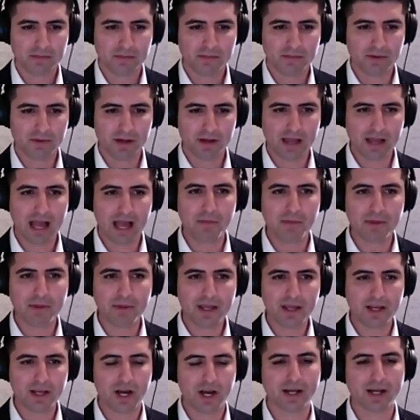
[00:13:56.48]
how
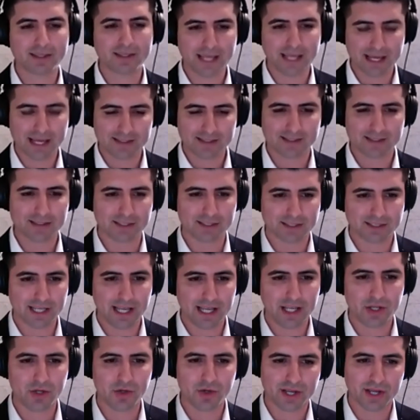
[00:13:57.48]
many contacts does it
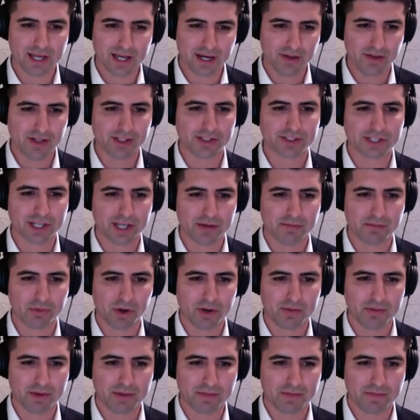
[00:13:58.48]
take you to get a listing
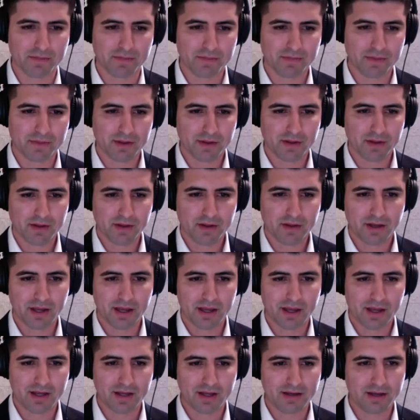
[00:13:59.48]
appointment?"
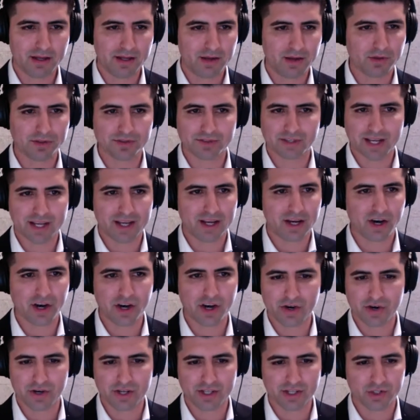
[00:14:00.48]
And it was like
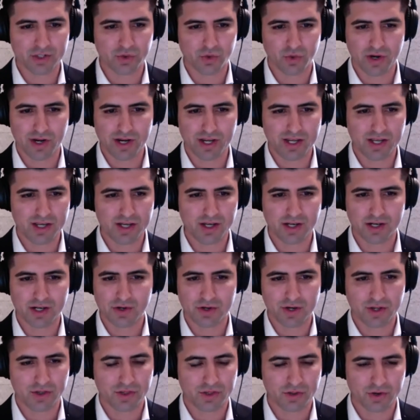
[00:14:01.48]
120,
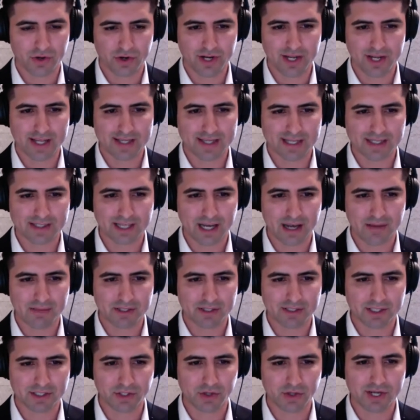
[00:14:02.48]
130 at that time. He
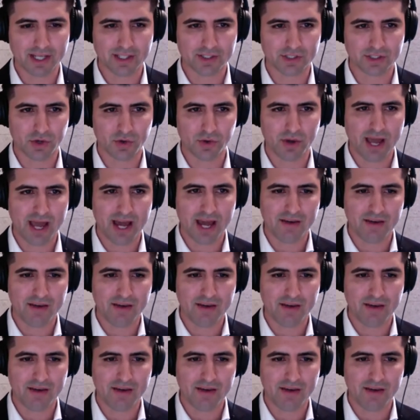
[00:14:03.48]
says, "Okay, so out of